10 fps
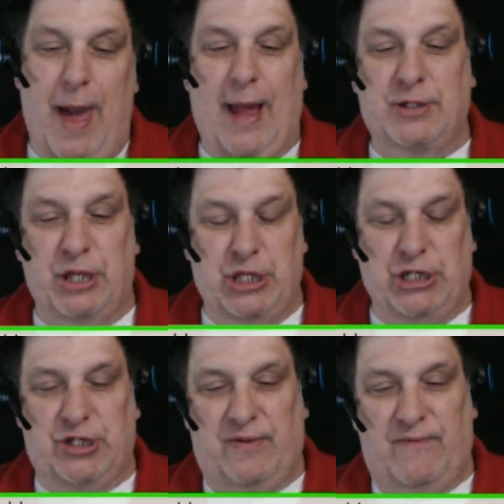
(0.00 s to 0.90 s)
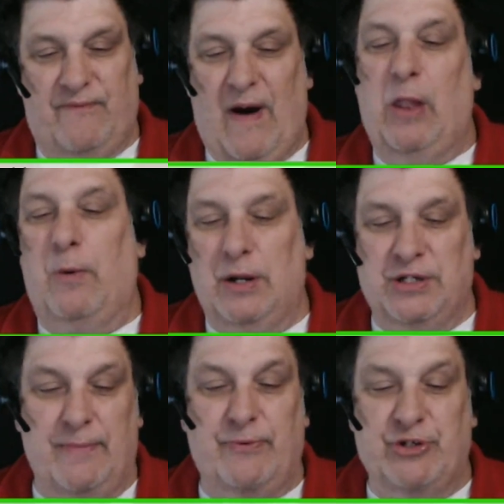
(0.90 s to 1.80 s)
actually just follow our
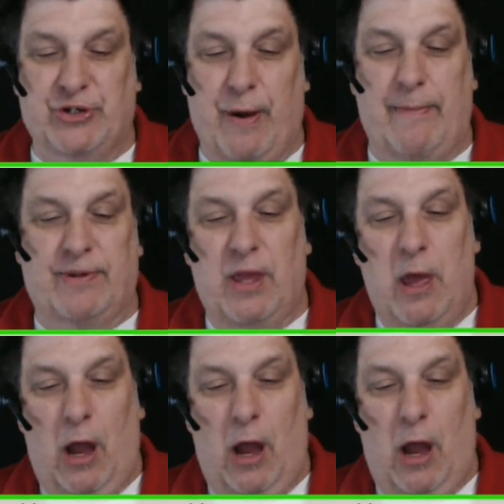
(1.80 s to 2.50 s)
simple scripts,